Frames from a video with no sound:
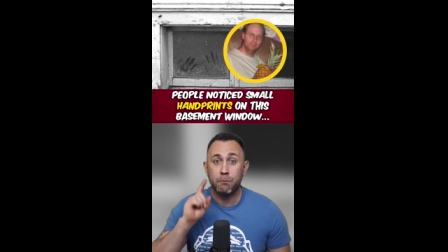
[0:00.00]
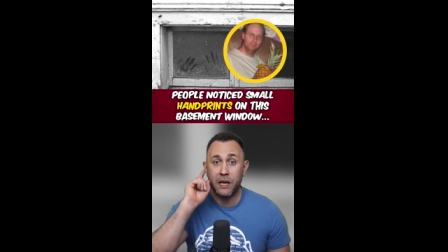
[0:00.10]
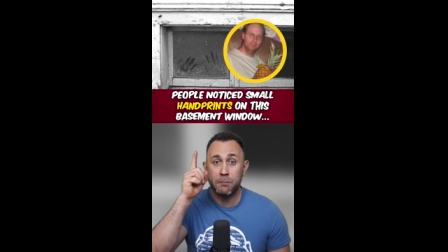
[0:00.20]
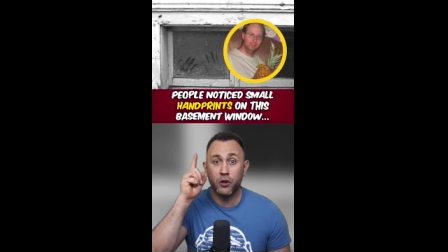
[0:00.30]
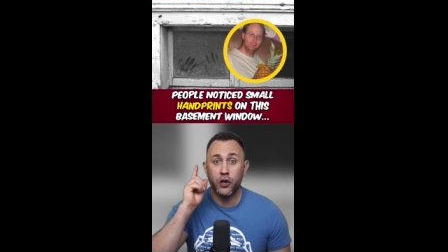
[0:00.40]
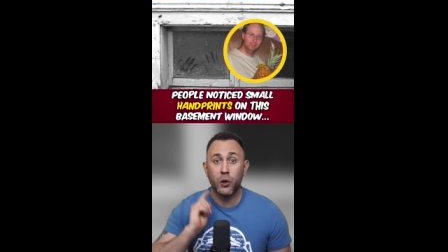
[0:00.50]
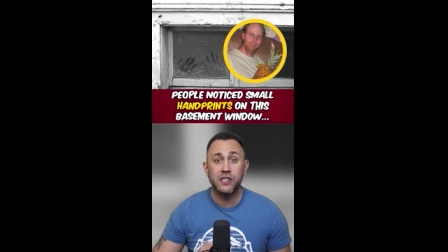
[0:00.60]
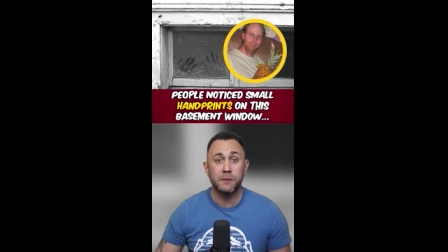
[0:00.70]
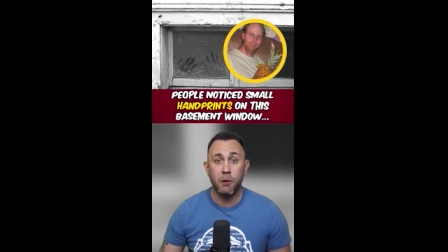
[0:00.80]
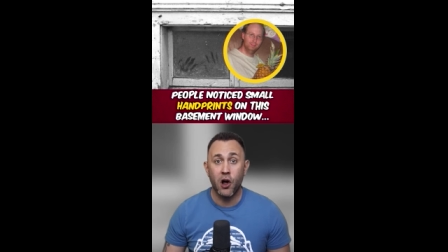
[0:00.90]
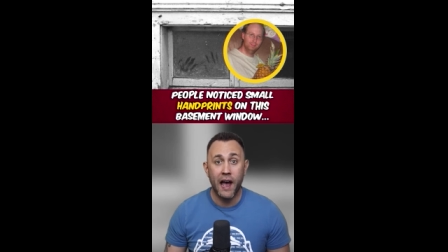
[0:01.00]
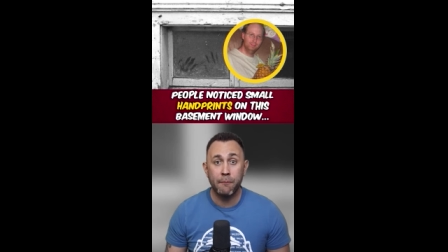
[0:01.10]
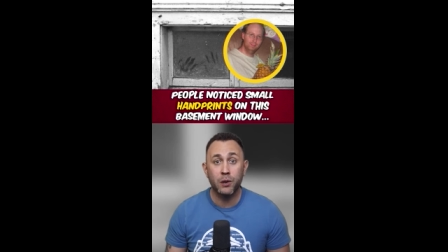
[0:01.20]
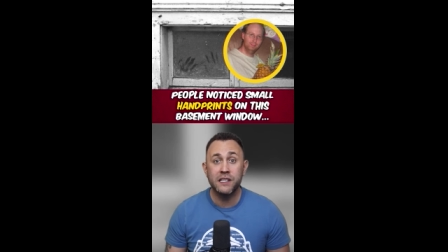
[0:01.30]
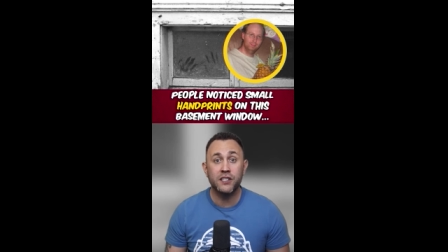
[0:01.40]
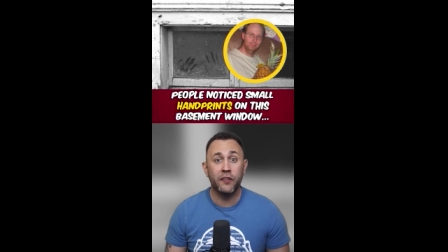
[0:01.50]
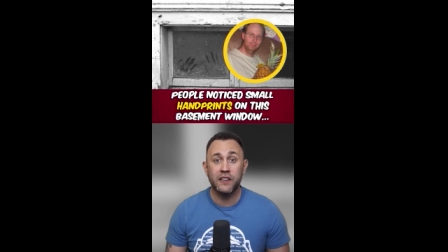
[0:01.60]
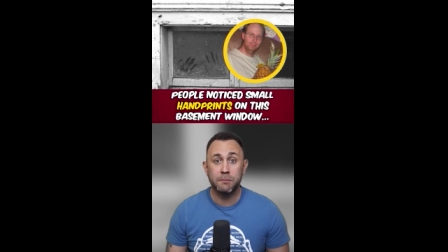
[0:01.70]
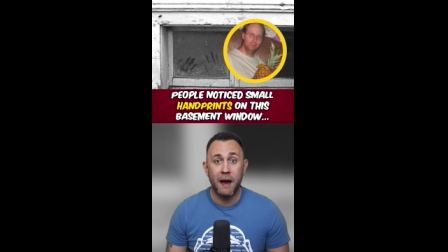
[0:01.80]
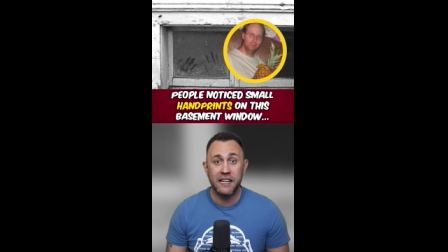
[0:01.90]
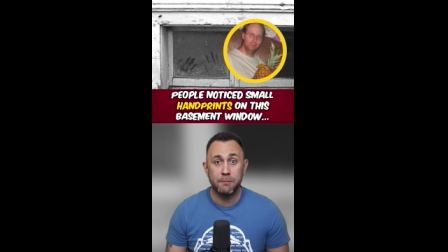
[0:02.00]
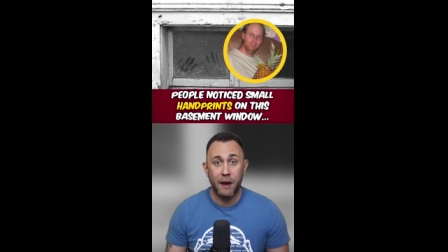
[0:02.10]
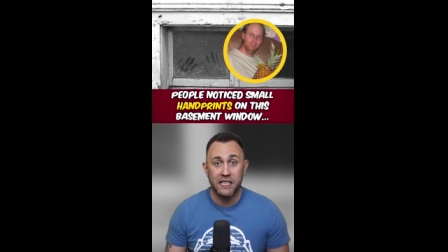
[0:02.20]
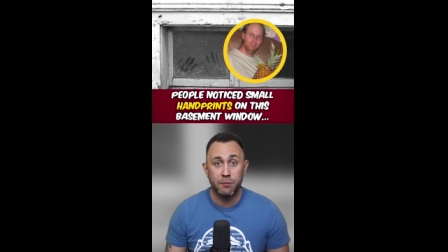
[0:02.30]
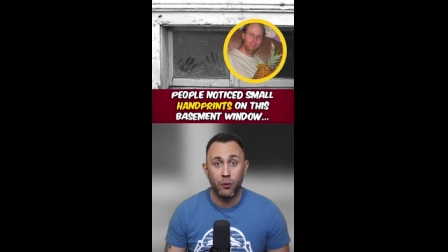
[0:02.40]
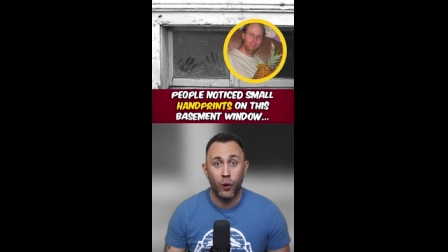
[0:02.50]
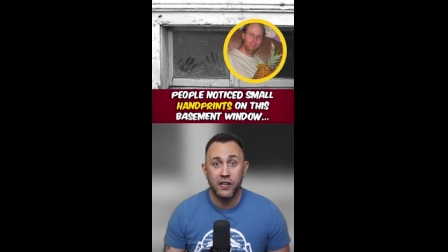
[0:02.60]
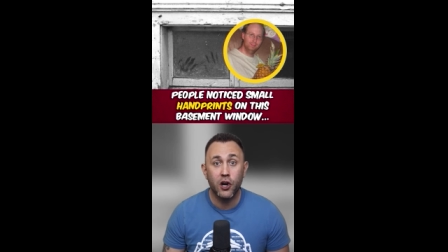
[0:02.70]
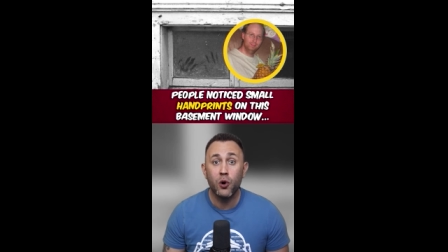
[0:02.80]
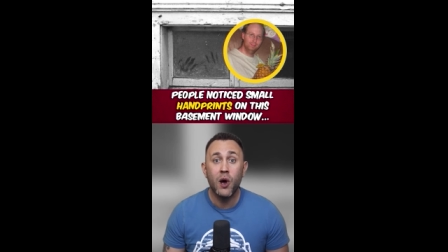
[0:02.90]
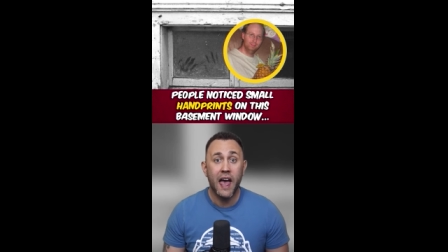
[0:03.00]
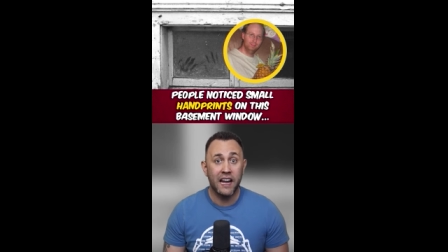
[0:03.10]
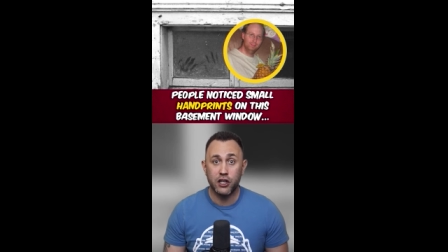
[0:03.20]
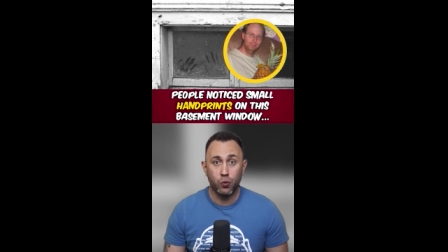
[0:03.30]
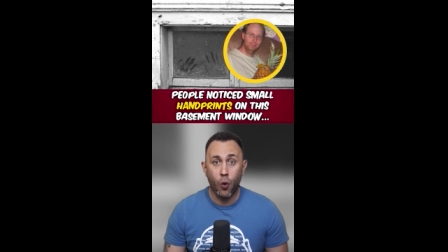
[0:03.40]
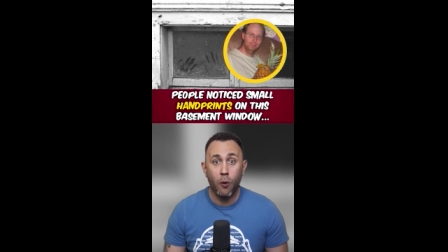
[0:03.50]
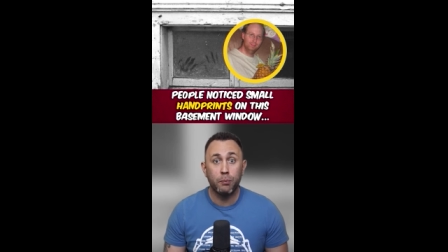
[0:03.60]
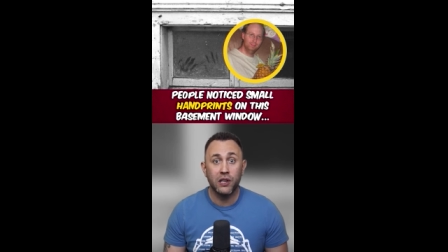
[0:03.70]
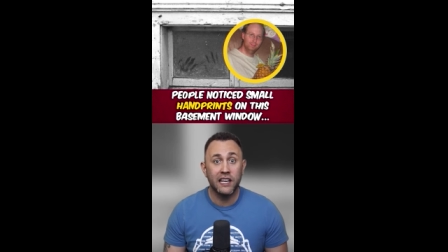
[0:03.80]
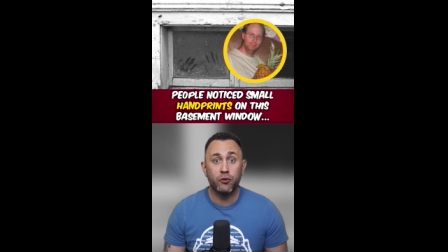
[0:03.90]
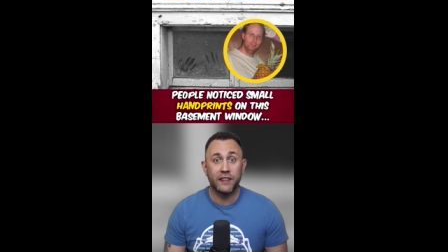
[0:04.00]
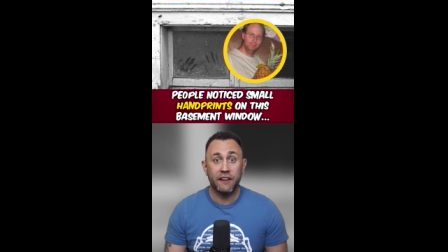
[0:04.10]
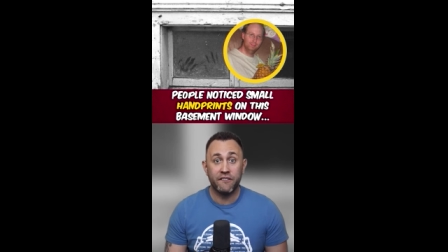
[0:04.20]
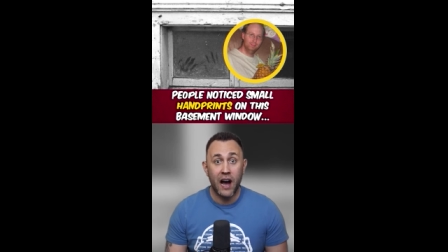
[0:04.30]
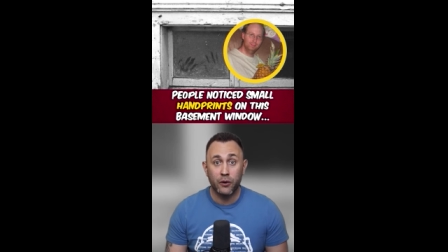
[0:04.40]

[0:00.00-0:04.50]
People noticed small handprints on this man's basement window, and you won't believe what they found